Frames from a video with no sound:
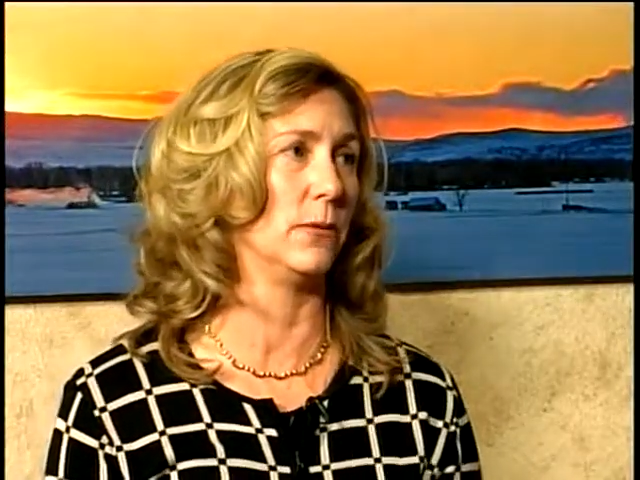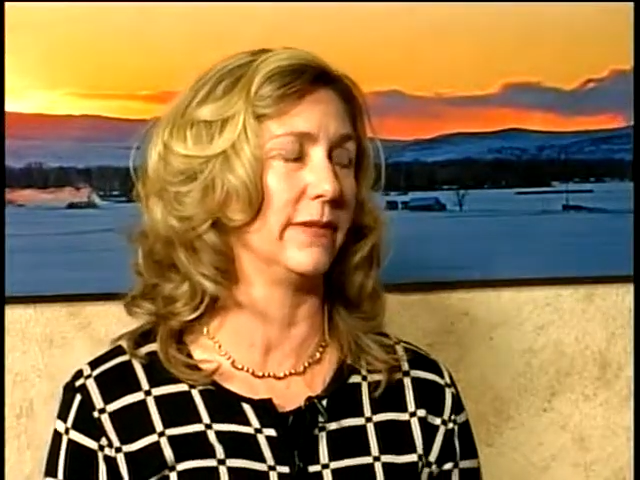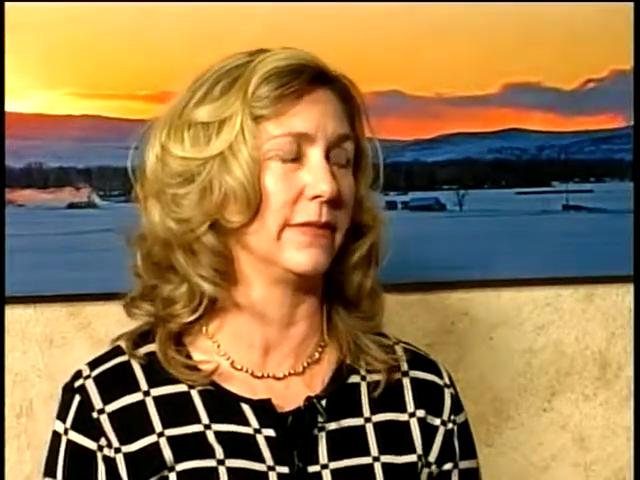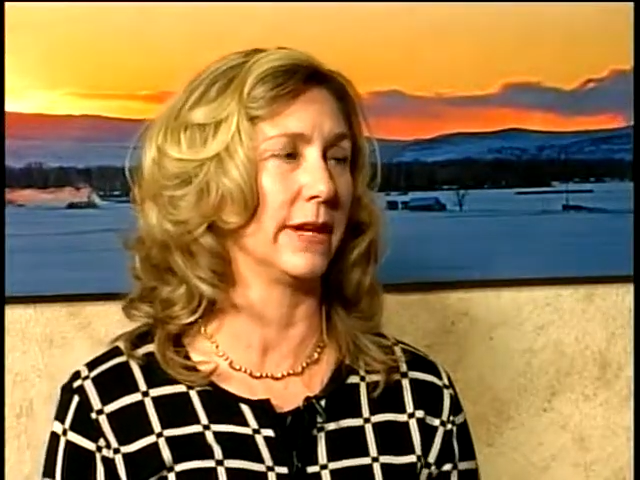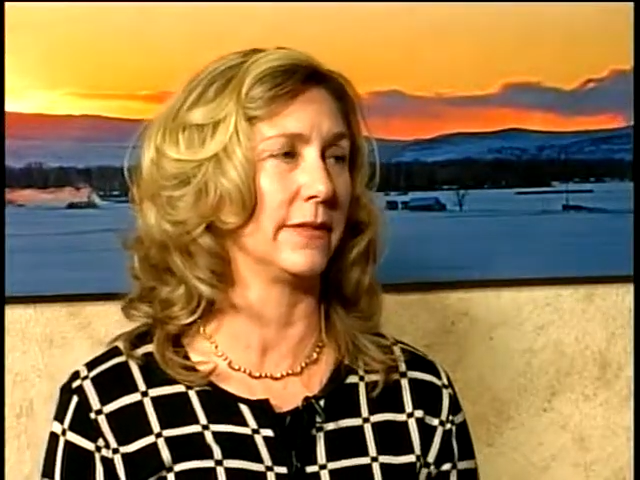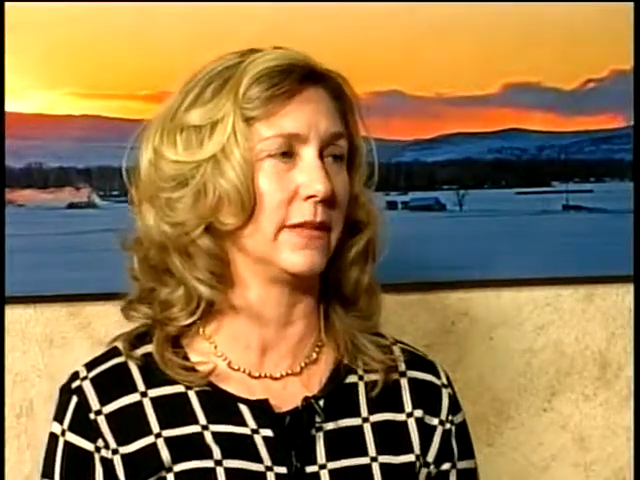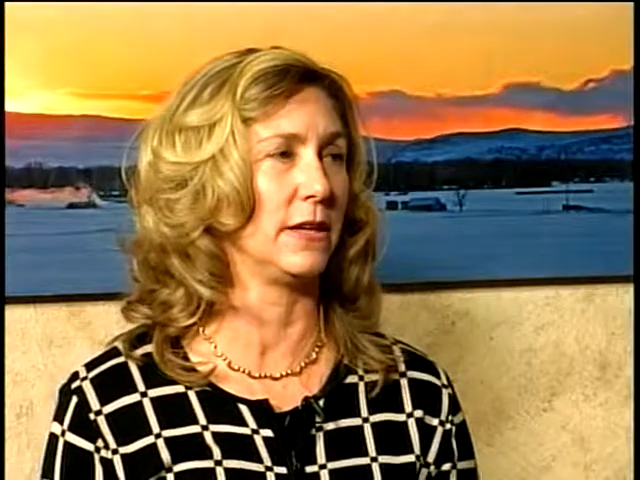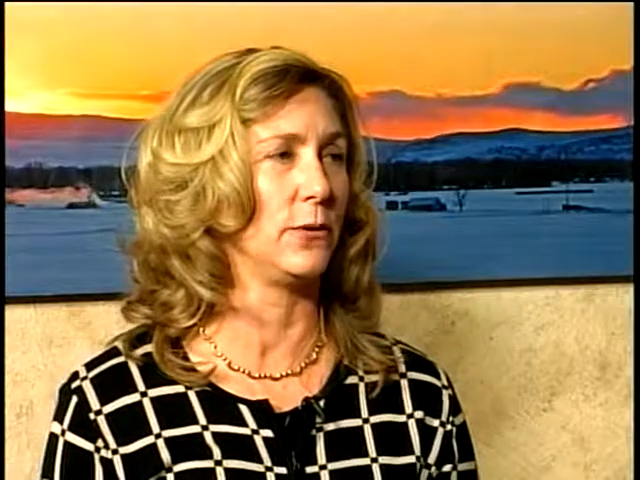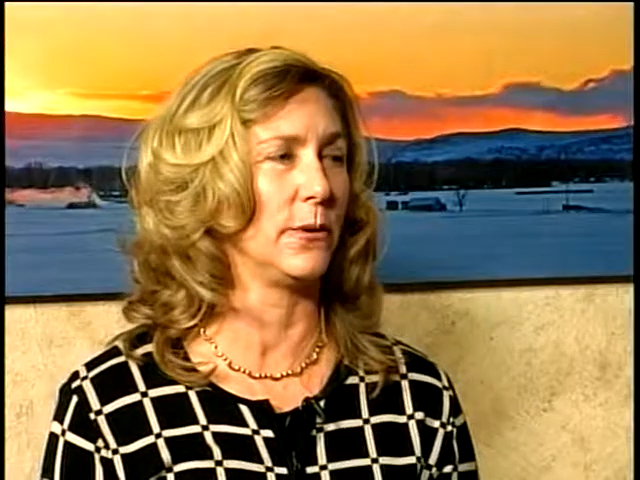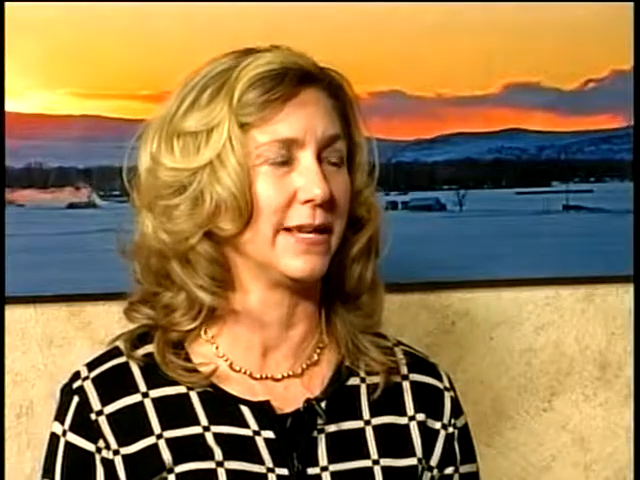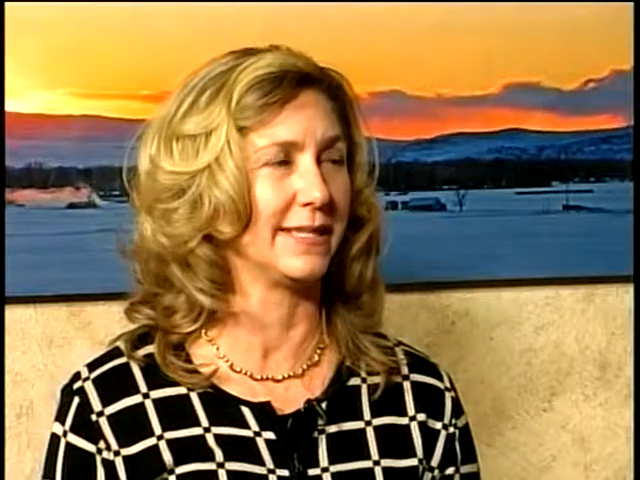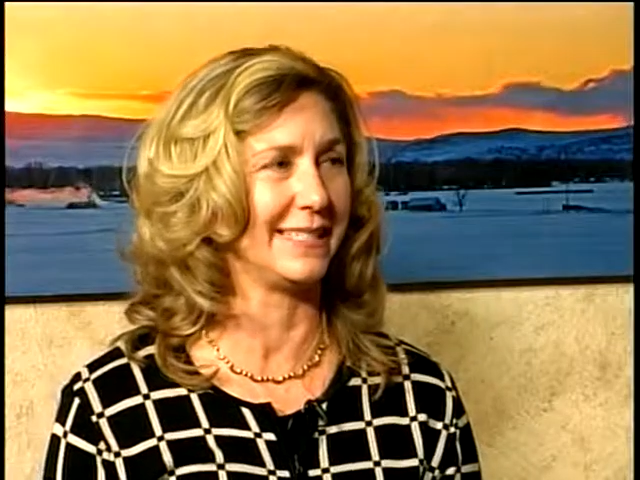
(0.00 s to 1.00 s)
We've got the
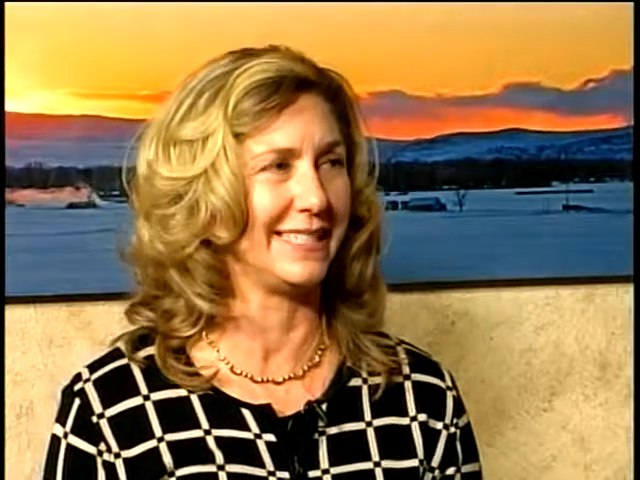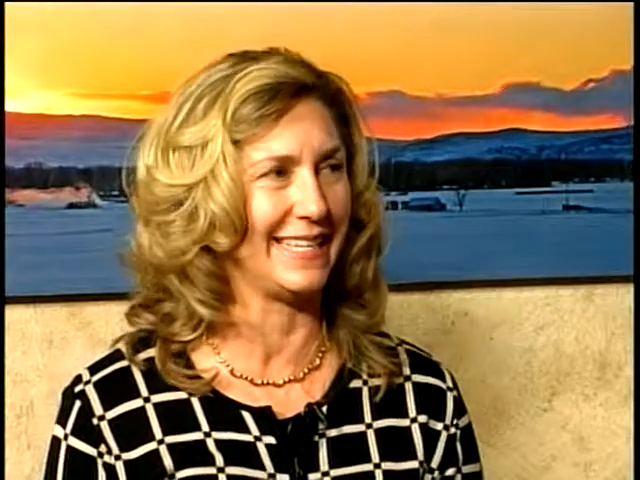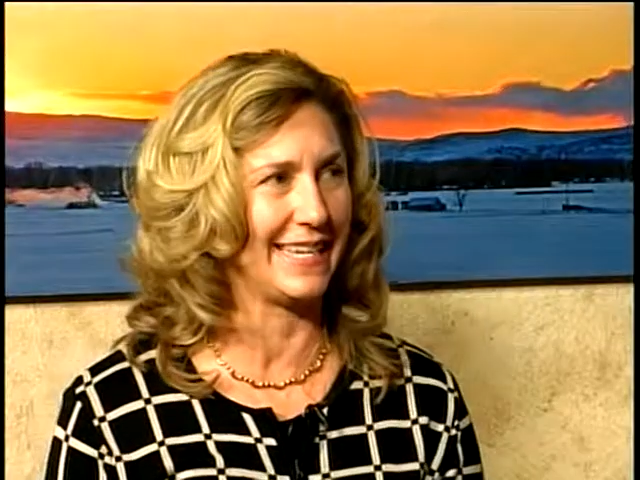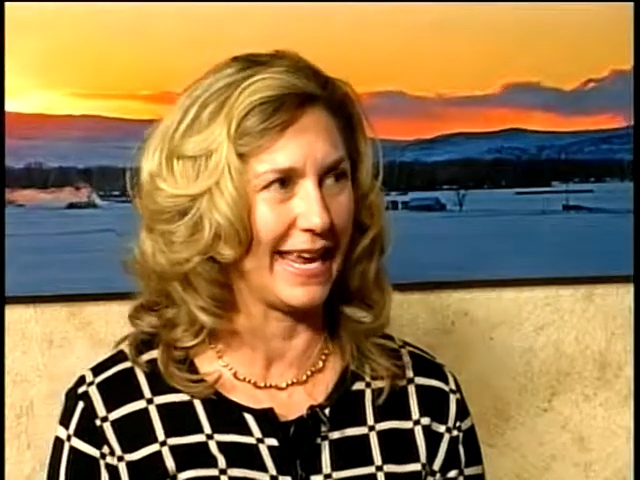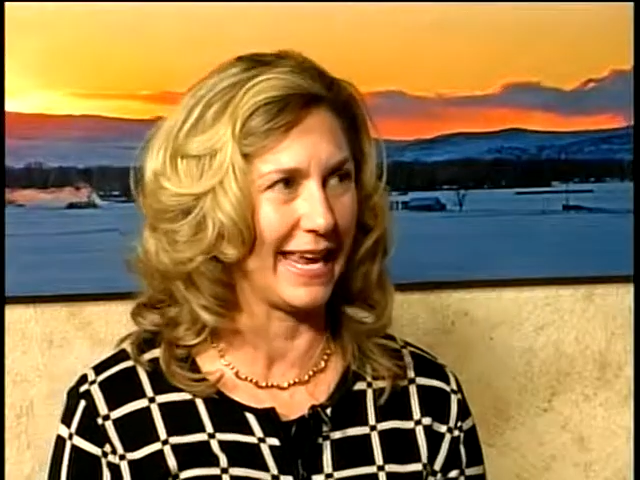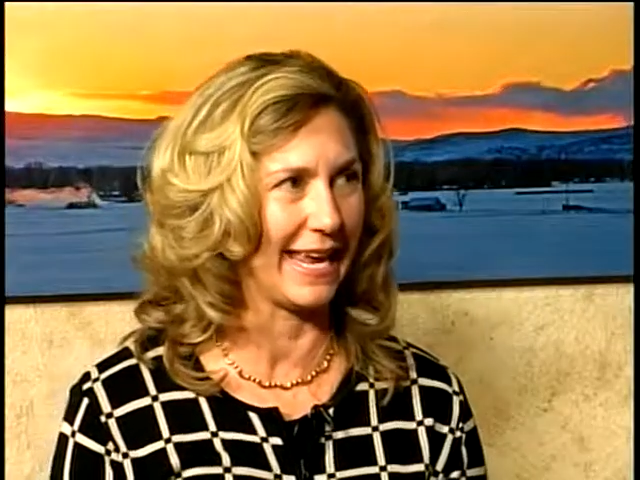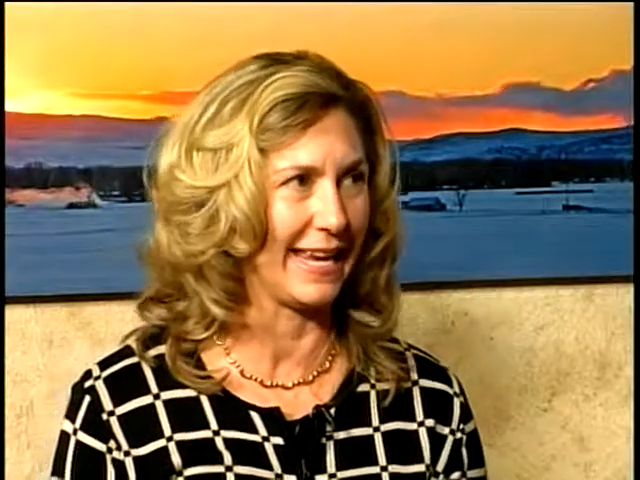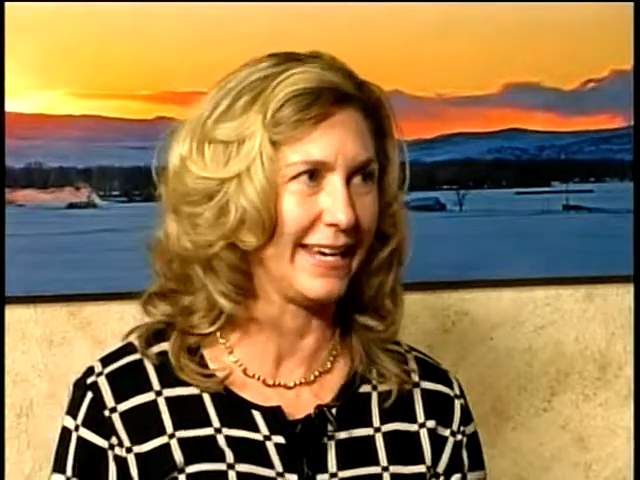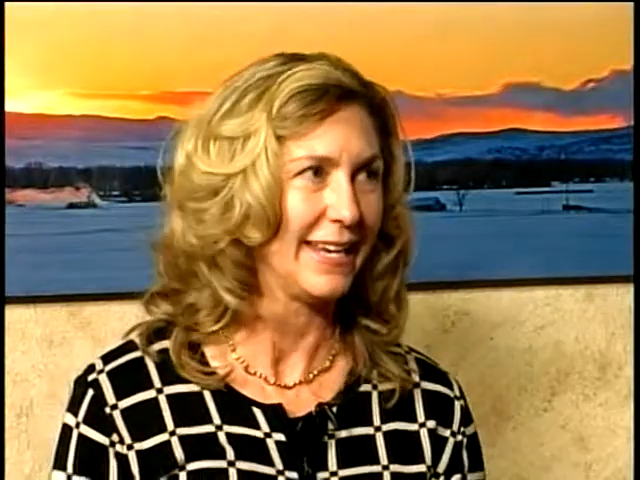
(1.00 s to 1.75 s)
USDA.